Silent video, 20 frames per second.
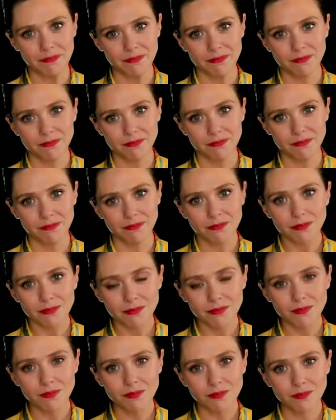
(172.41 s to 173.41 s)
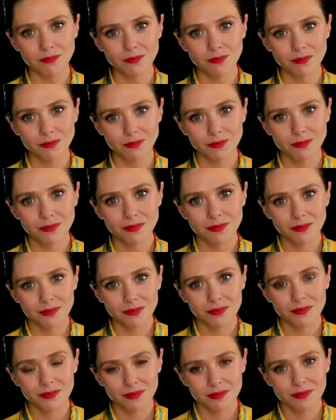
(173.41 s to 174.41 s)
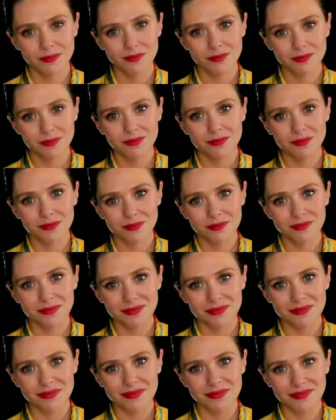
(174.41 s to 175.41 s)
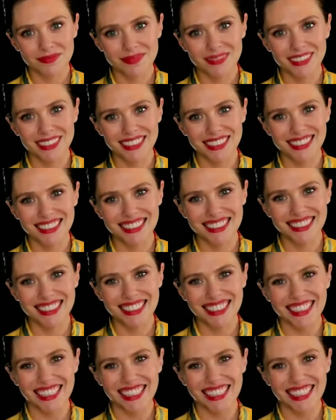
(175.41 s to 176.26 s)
(silent)